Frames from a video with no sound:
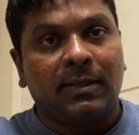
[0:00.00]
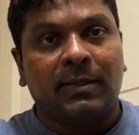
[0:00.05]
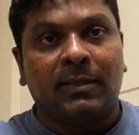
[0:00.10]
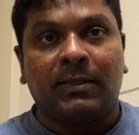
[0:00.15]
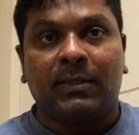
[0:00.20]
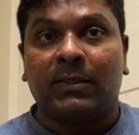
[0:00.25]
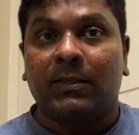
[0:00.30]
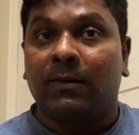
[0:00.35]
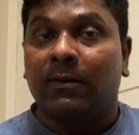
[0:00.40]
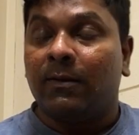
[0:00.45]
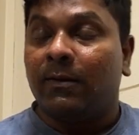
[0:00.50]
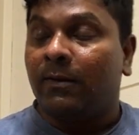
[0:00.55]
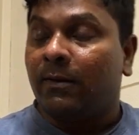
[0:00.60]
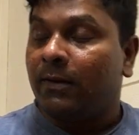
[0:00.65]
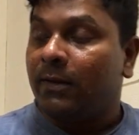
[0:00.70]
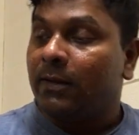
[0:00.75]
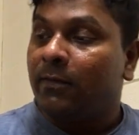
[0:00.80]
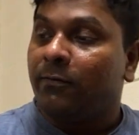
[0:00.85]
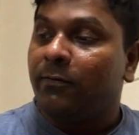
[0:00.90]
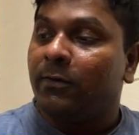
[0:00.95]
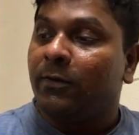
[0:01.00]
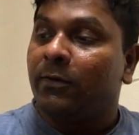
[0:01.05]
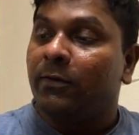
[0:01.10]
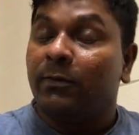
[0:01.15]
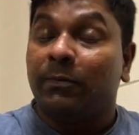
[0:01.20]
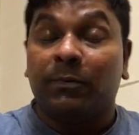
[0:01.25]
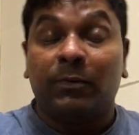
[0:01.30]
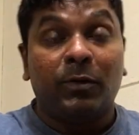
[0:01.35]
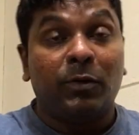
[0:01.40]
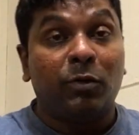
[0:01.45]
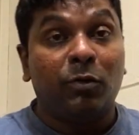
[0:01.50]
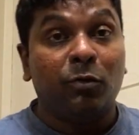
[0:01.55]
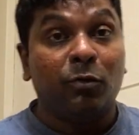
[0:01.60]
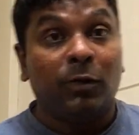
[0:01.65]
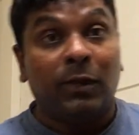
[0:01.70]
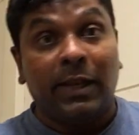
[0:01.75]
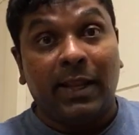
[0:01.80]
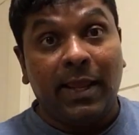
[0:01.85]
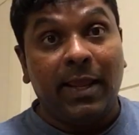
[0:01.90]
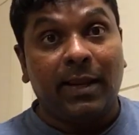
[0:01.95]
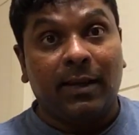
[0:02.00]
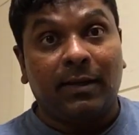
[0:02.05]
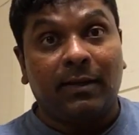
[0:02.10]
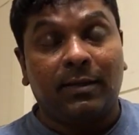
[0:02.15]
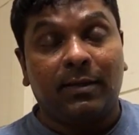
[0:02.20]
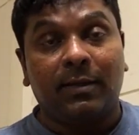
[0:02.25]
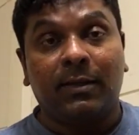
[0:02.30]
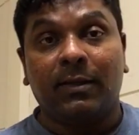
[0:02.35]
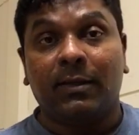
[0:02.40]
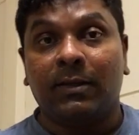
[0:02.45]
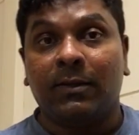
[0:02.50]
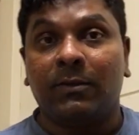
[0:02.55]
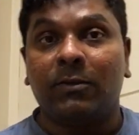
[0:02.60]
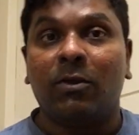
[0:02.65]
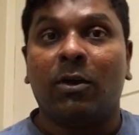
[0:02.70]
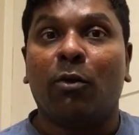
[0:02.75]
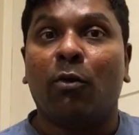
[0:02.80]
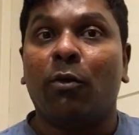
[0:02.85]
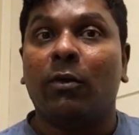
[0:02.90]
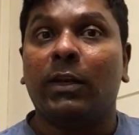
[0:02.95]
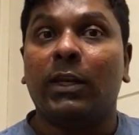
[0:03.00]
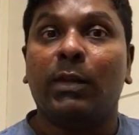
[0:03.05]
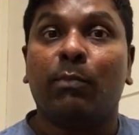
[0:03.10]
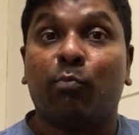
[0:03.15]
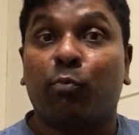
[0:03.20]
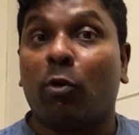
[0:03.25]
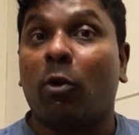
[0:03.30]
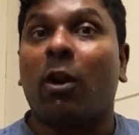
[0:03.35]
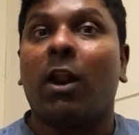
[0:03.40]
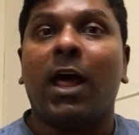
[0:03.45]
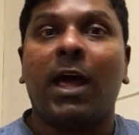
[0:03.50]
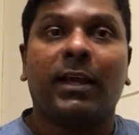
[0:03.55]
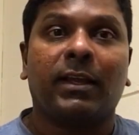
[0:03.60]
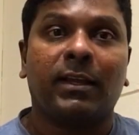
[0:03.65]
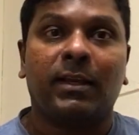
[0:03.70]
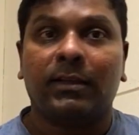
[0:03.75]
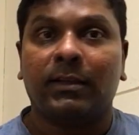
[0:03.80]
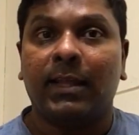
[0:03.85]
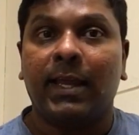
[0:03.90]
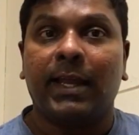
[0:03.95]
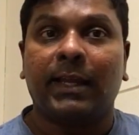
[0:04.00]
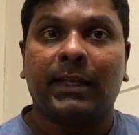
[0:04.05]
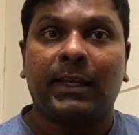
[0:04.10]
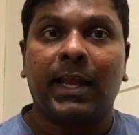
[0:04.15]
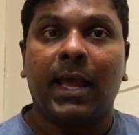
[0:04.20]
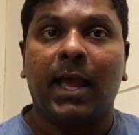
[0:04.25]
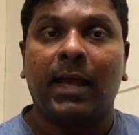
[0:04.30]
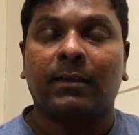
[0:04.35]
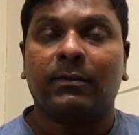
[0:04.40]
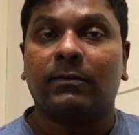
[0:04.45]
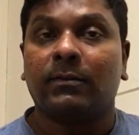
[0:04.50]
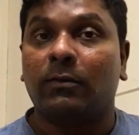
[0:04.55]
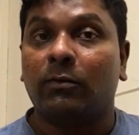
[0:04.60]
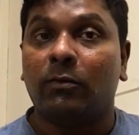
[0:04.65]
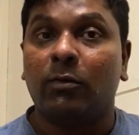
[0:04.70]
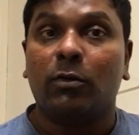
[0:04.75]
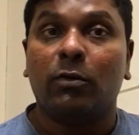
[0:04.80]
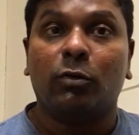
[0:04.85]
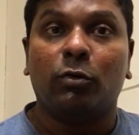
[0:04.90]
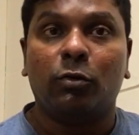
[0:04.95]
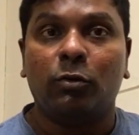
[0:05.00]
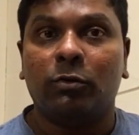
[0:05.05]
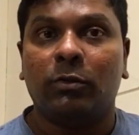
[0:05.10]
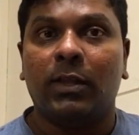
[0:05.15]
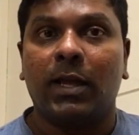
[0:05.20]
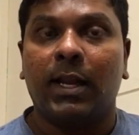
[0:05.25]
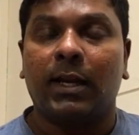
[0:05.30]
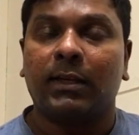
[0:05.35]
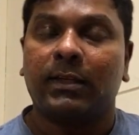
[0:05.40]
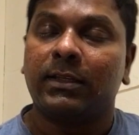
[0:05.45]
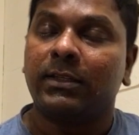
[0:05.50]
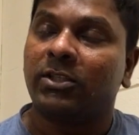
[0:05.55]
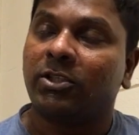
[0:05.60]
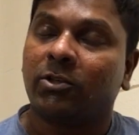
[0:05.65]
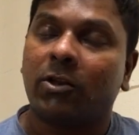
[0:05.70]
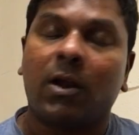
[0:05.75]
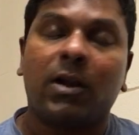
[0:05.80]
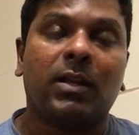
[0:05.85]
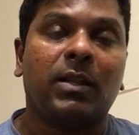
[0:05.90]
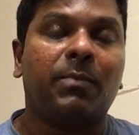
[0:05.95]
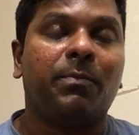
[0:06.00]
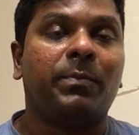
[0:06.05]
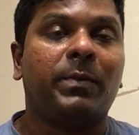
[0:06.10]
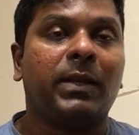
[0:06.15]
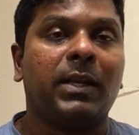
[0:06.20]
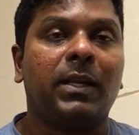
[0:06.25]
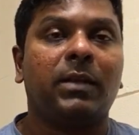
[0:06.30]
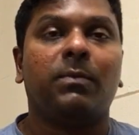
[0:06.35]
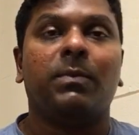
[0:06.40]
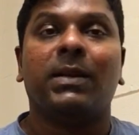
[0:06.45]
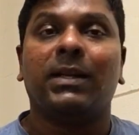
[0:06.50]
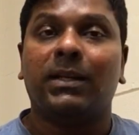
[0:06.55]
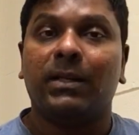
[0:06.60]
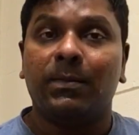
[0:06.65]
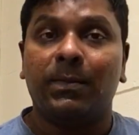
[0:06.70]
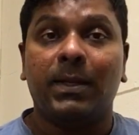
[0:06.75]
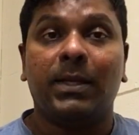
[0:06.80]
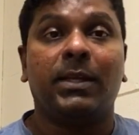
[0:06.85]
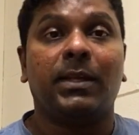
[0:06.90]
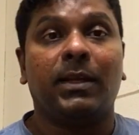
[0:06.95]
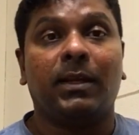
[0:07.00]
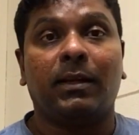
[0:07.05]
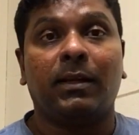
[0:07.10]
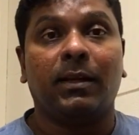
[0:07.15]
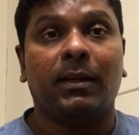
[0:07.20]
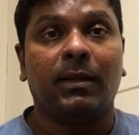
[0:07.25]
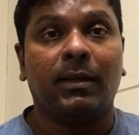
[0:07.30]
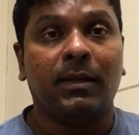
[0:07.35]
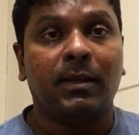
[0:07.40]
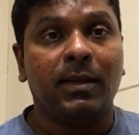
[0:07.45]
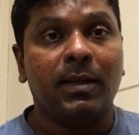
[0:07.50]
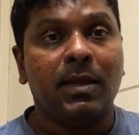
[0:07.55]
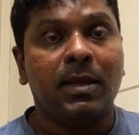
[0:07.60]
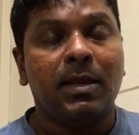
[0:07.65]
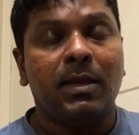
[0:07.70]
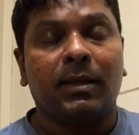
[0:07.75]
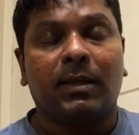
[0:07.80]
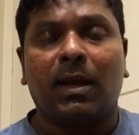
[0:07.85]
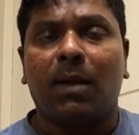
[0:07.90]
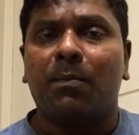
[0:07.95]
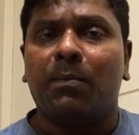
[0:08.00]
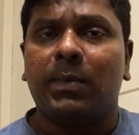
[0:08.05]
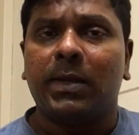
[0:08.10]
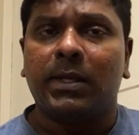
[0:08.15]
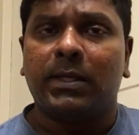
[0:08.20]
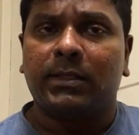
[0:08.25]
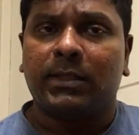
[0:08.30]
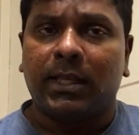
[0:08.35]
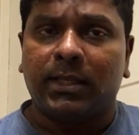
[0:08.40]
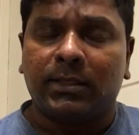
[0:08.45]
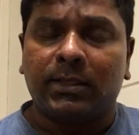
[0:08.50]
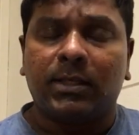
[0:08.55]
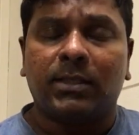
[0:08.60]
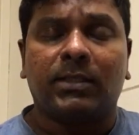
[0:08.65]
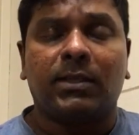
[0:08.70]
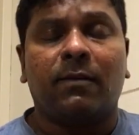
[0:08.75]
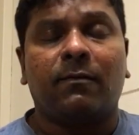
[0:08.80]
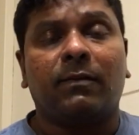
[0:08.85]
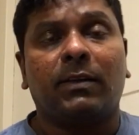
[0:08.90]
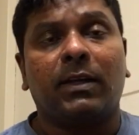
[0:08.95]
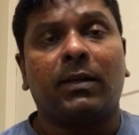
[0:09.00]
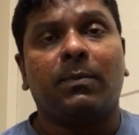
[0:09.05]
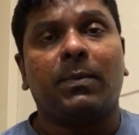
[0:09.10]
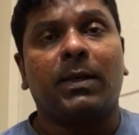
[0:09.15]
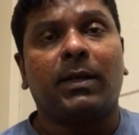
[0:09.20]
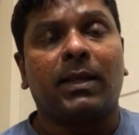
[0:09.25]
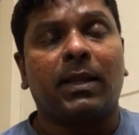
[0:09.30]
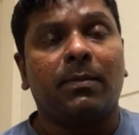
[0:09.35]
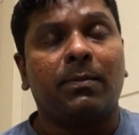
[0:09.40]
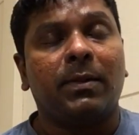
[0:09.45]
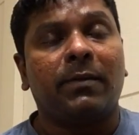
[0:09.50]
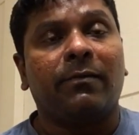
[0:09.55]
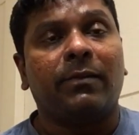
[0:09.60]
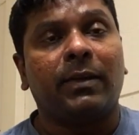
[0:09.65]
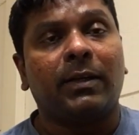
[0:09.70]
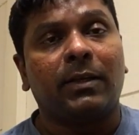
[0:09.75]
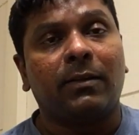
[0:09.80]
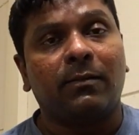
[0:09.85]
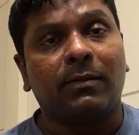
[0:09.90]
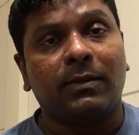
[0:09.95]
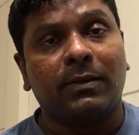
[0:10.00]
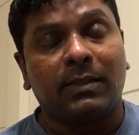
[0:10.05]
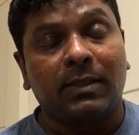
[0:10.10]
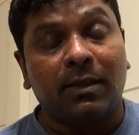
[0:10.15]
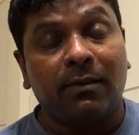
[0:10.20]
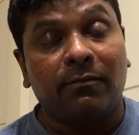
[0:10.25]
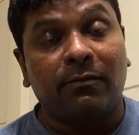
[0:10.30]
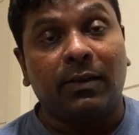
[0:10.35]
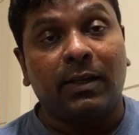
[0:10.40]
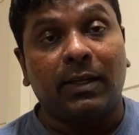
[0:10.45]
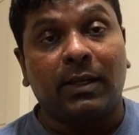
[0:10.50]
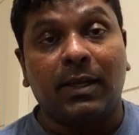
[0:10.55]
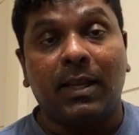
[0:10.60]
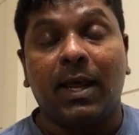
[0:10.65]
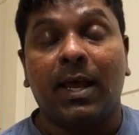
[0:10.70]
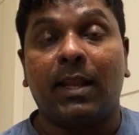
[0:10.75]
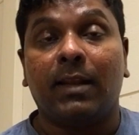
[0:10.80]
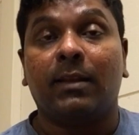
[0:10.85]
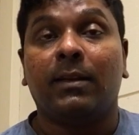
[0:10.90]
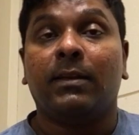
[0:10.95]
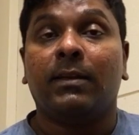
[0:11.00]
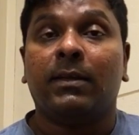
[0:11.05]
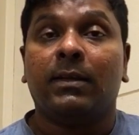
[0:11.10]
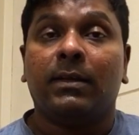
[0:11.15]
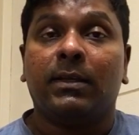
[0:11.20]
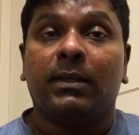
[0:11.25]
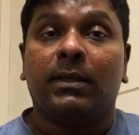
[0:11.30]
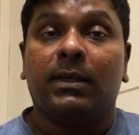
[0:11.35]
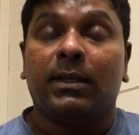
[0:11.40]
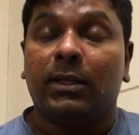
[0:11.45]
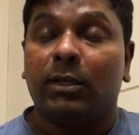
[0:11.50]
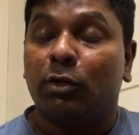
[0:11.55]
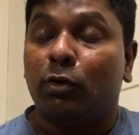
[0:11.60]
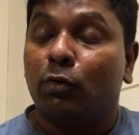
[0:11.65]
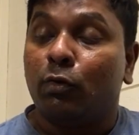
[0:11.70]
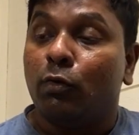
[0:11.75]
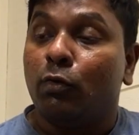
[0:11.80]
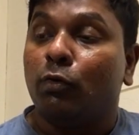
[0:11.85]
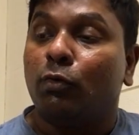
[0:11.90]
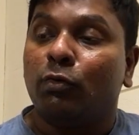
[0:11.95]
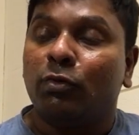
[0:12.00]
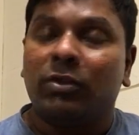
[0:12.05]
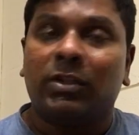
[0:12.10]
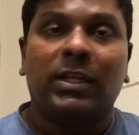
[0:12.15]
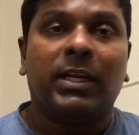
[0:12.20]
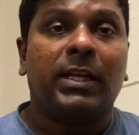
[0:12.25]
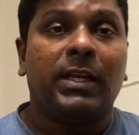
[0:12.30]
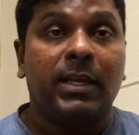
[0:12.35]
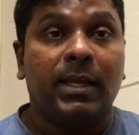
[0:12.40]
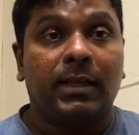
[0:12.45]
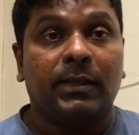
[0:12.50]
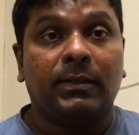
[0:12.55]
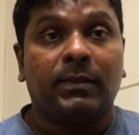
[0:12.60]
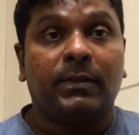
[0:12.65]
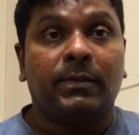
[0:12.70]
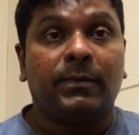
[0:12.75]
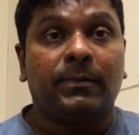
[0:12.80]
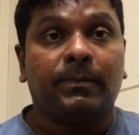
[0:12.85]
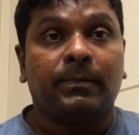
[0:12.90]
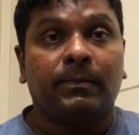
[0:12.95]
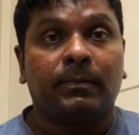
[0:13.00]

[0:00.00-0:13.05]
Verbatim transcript: So if you do late, you are only prolonging the attack. So don't do that. Start the treatment immediately. Complete cessation of treatment can be effectively, safely done in two to three days.